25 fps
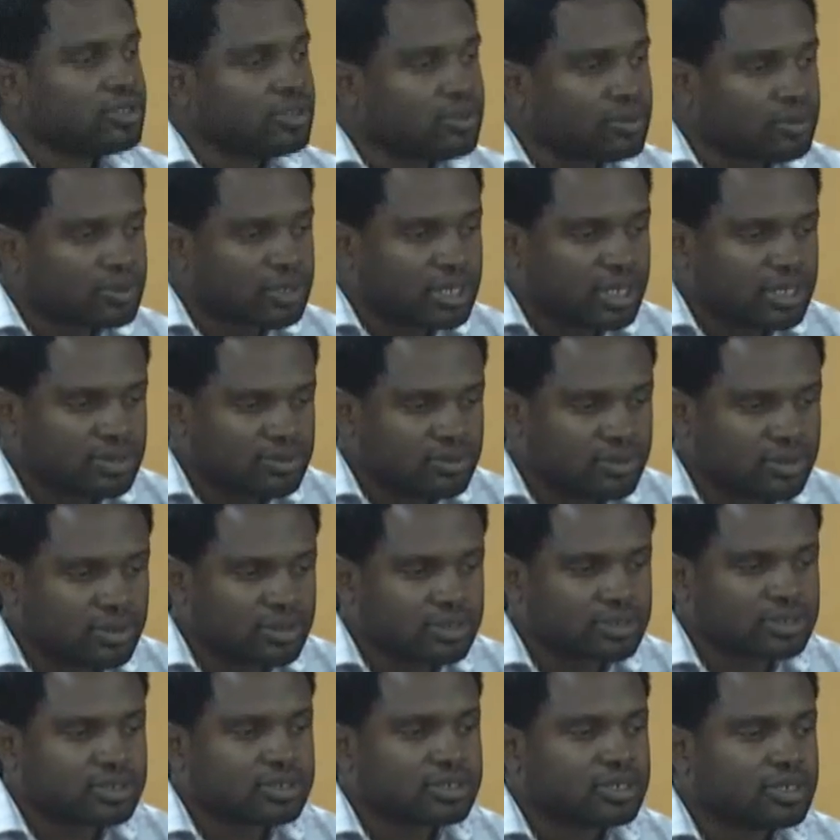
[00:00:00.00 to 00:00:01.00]
you
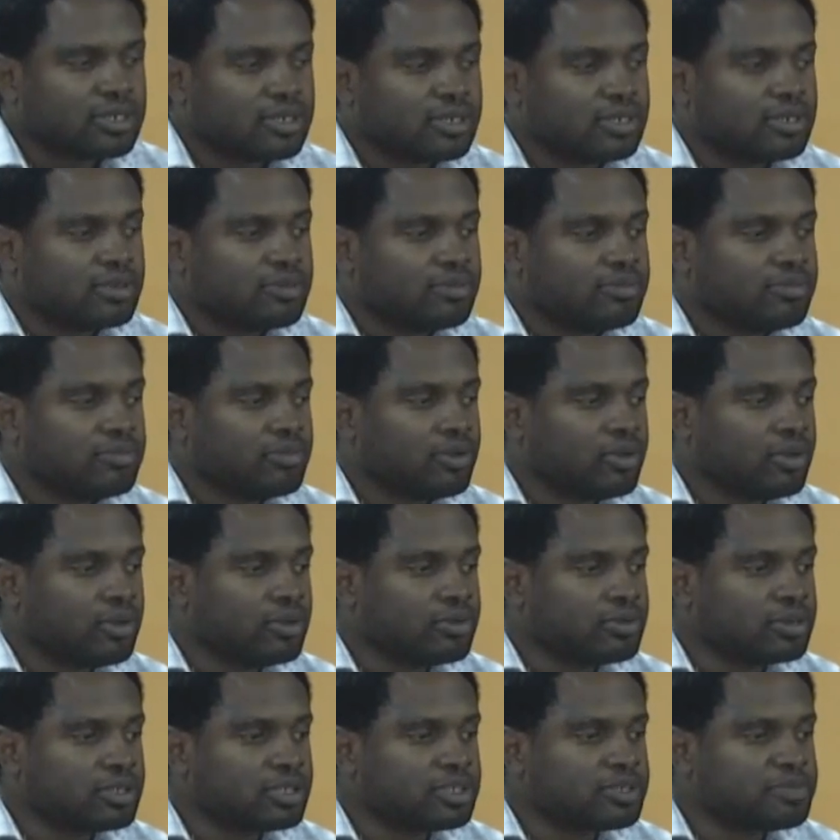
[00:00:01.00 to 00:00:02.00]
cannot
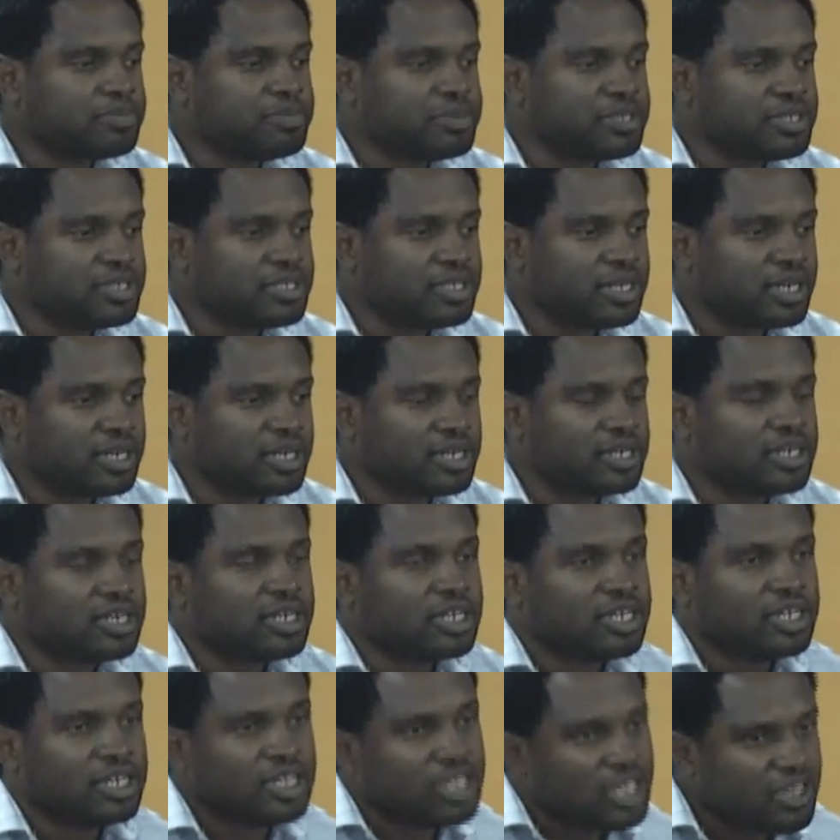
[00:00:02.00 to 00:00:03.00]
always be there.
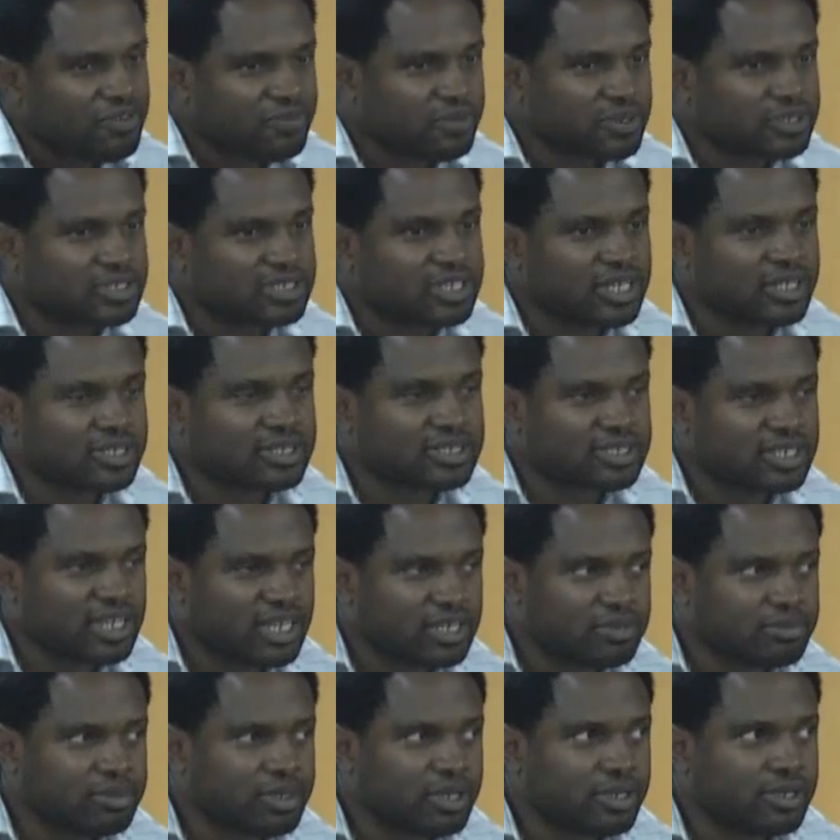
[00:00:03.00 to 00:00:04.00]
If you sell
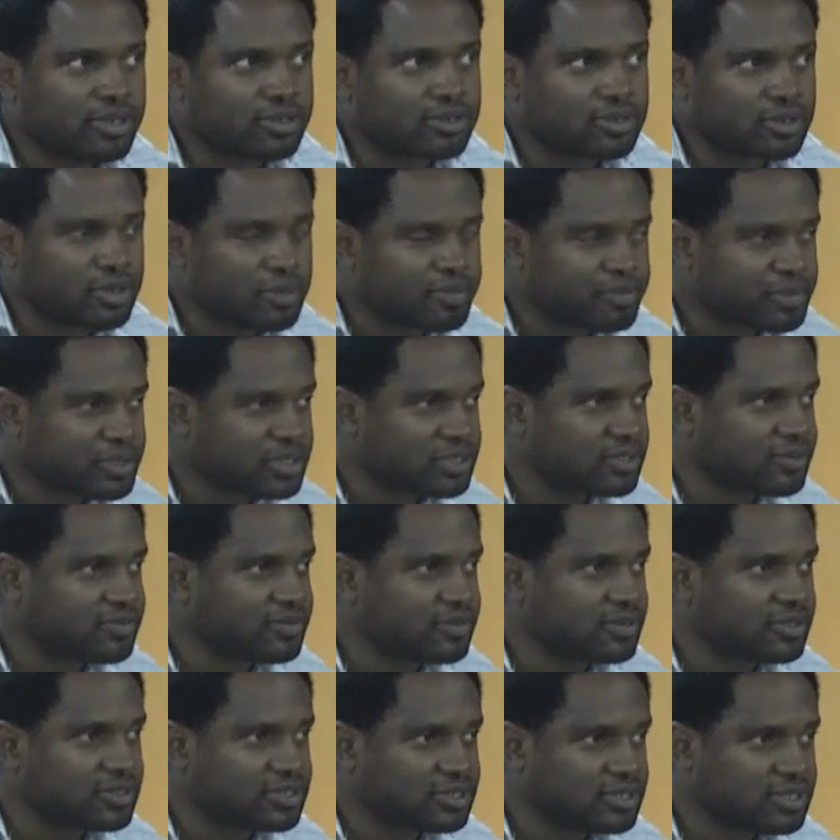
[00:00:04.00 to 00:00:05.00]
10 million copies of
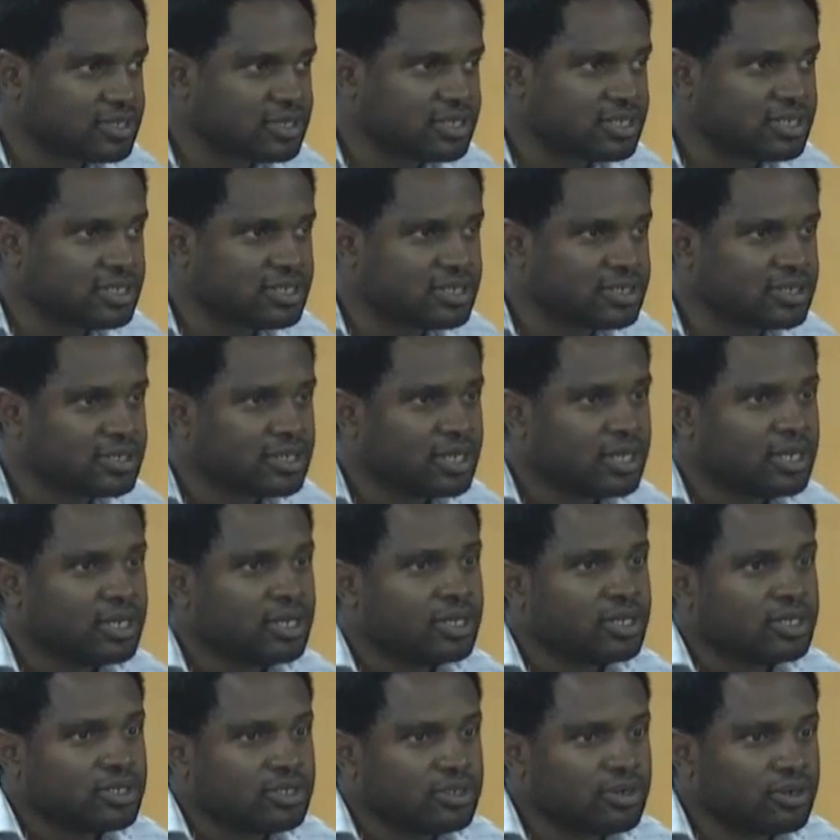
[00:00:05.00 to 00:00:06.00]
your CDs,
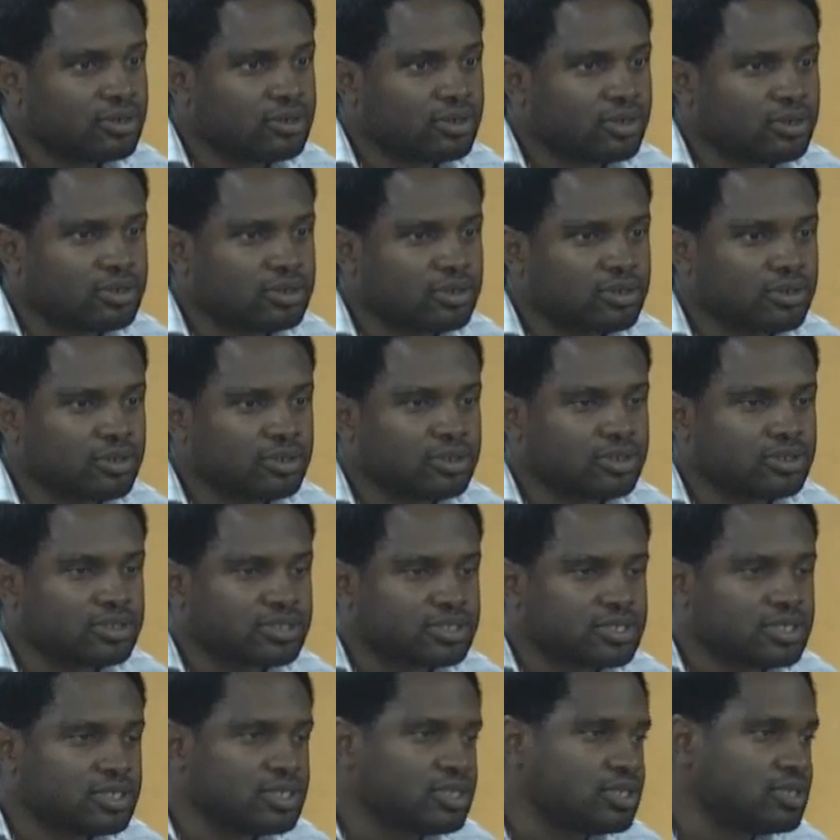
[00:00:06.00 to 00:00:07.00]
you're not going
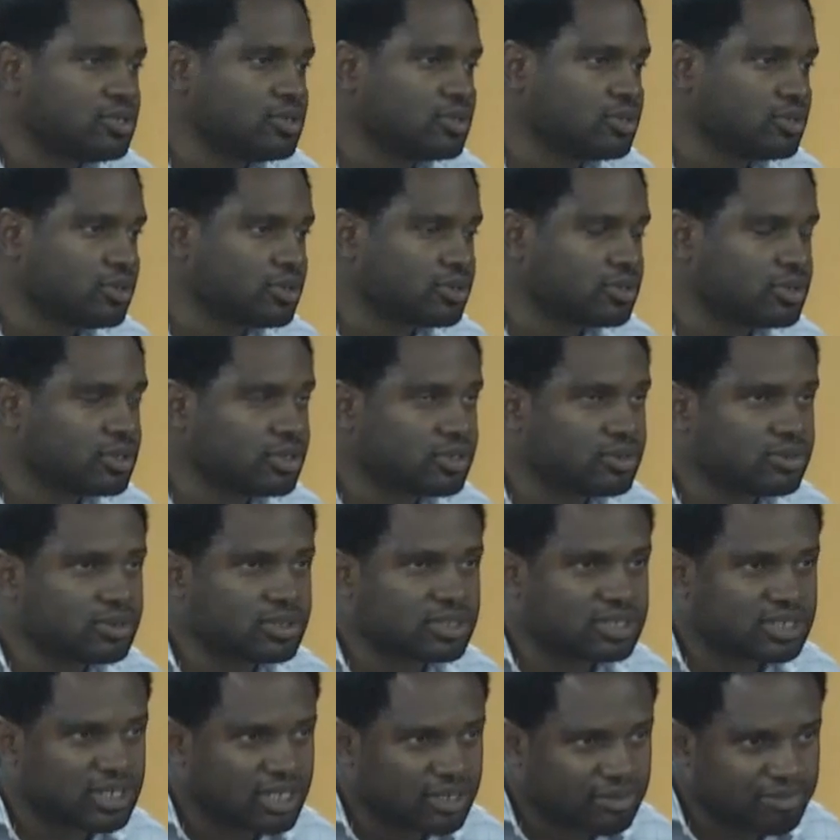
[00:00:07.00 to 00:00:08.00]
to go to
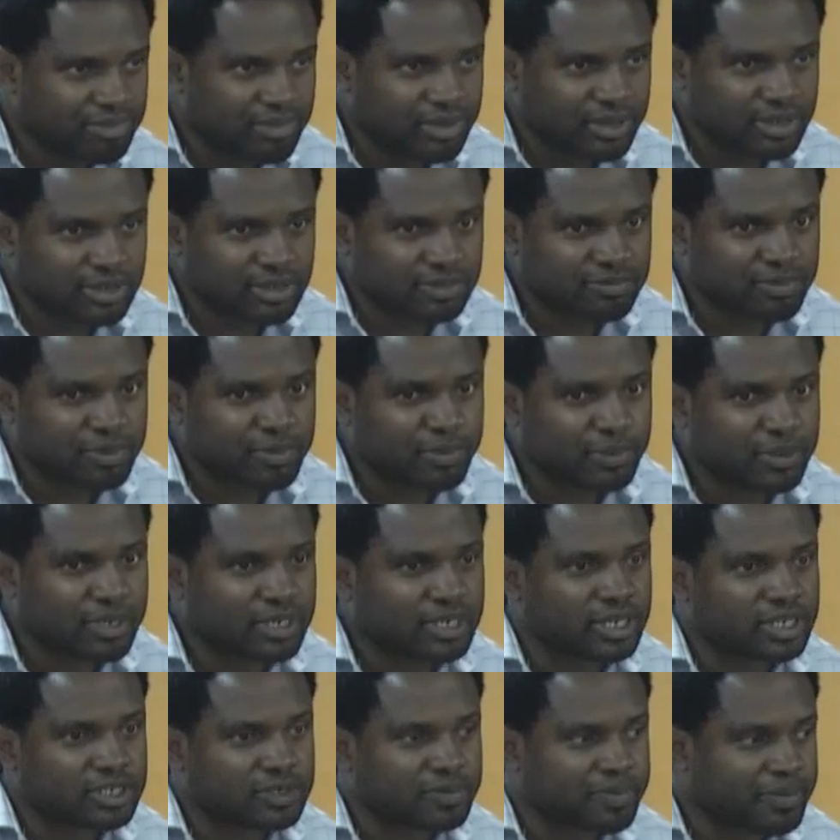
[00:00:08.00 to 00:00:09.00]
10 million people
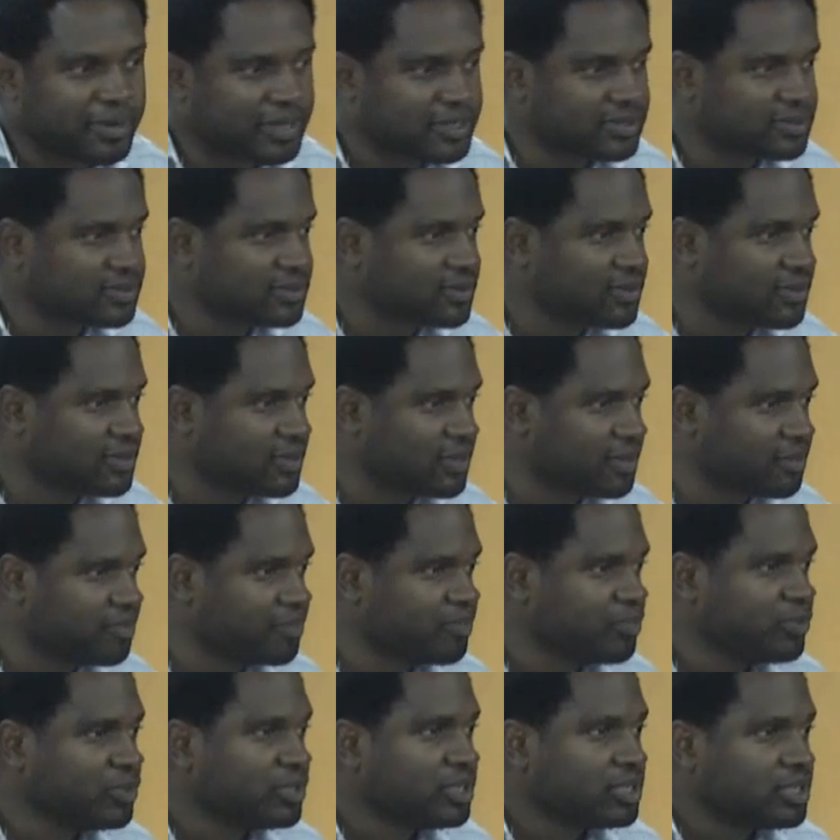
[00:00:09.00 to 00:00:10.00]
and explain to them
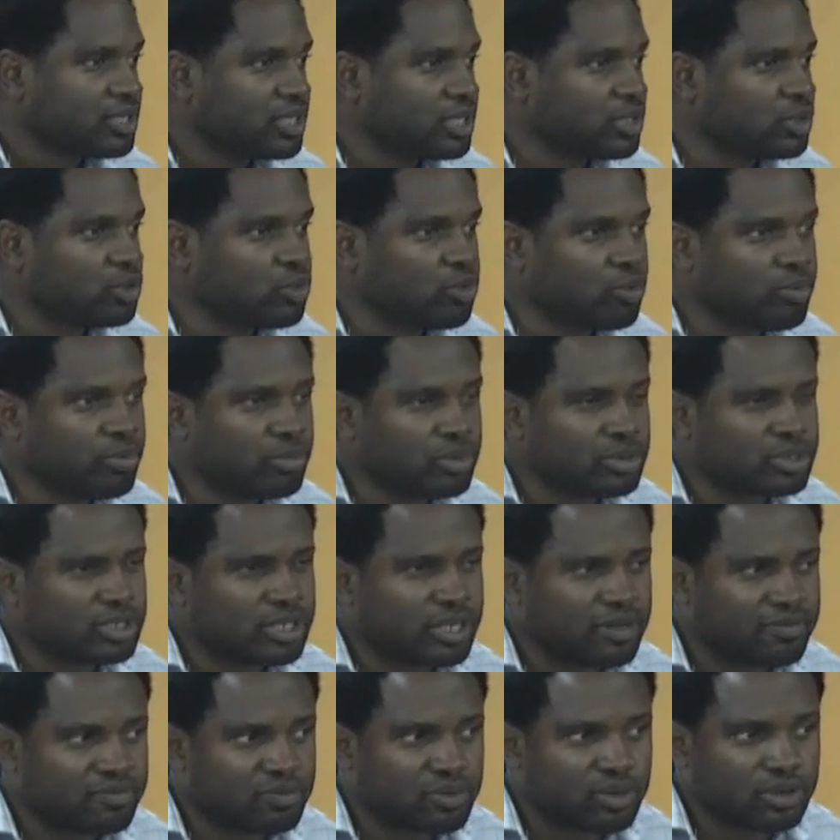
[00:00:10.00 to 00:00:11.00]
that you must
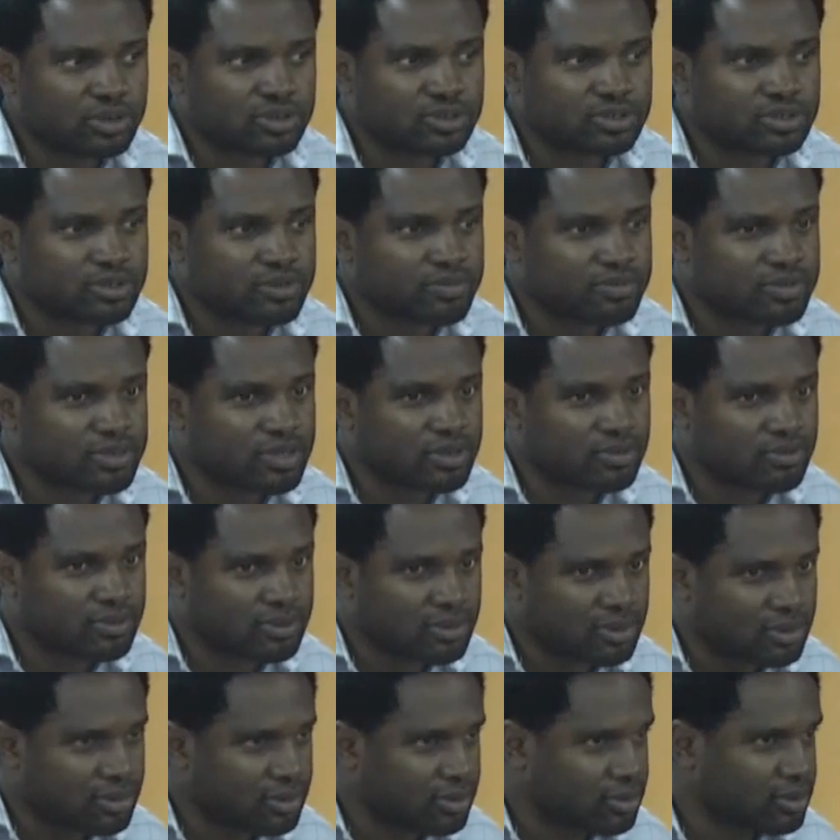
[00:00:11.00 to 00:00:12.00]
have done something
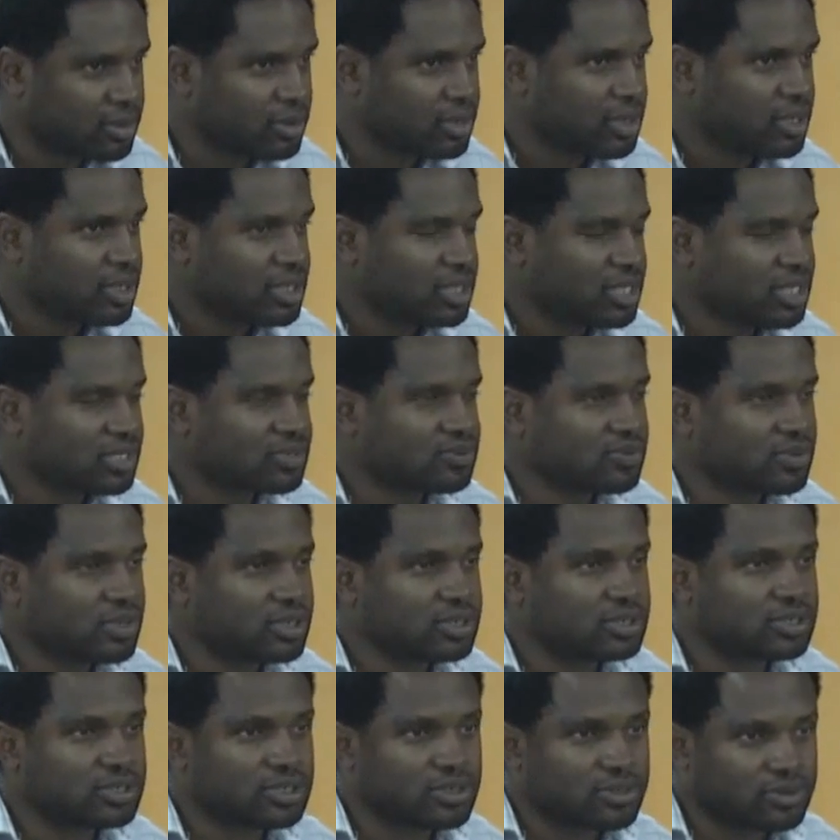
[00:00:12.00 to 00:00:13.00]
wrong. That's why
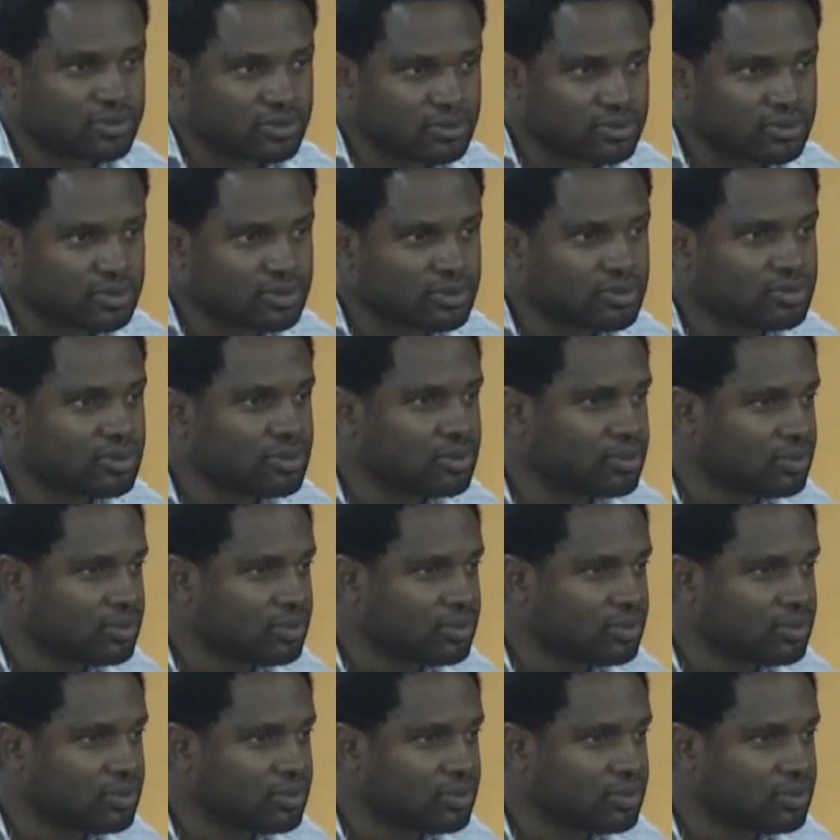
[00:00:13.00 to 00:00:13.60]
she threw you